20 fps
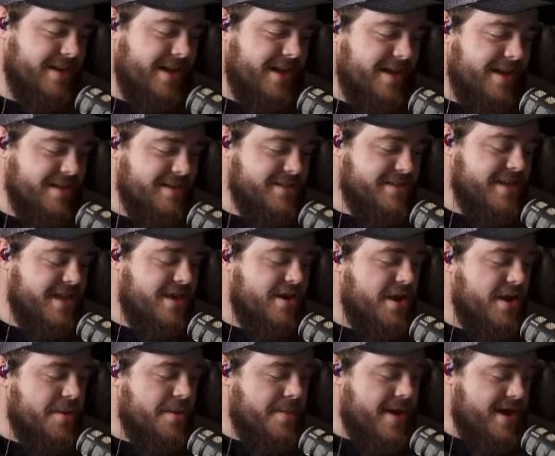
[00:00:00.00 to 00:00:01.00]
It is.
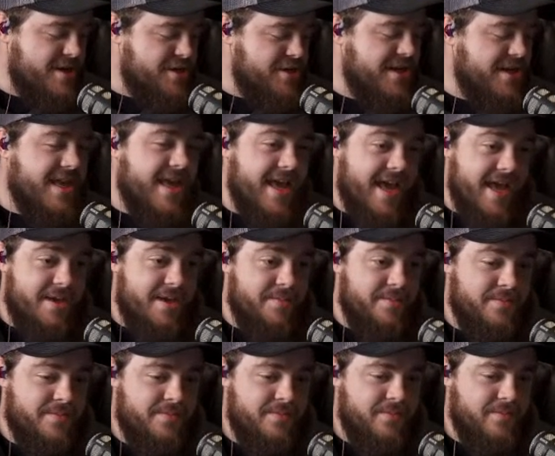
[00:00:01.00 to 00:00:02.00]
Imagine a
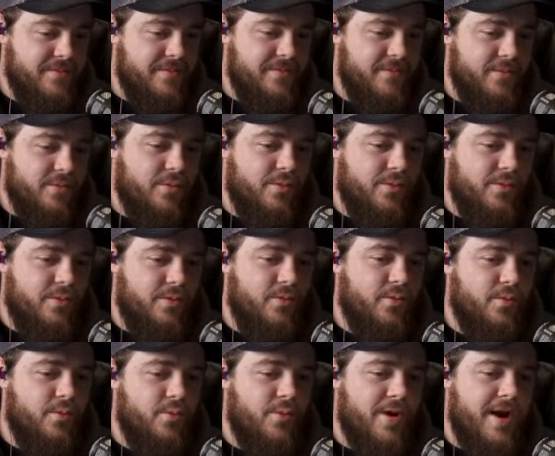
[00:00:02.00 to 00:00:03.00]
game.
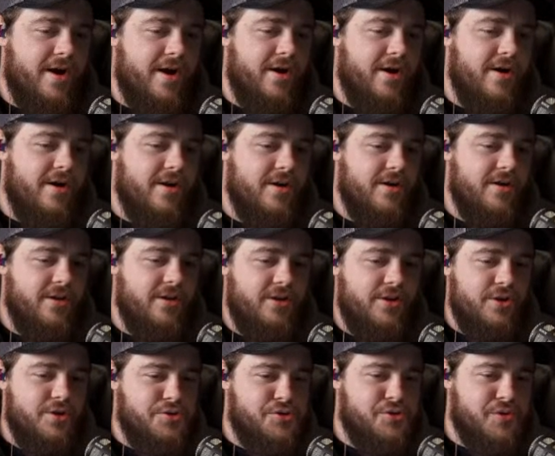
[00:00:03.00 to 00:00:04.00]
Where
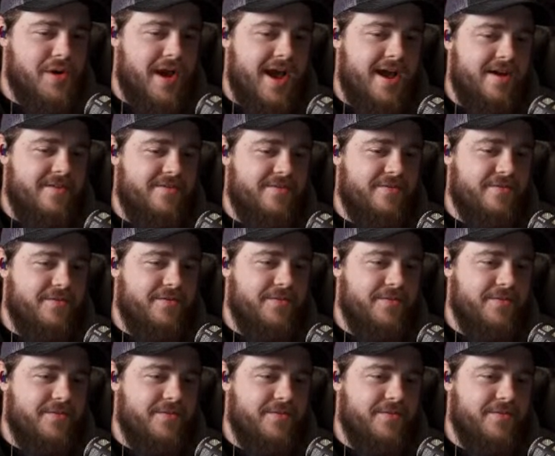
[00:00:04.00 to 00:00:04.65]
you drive.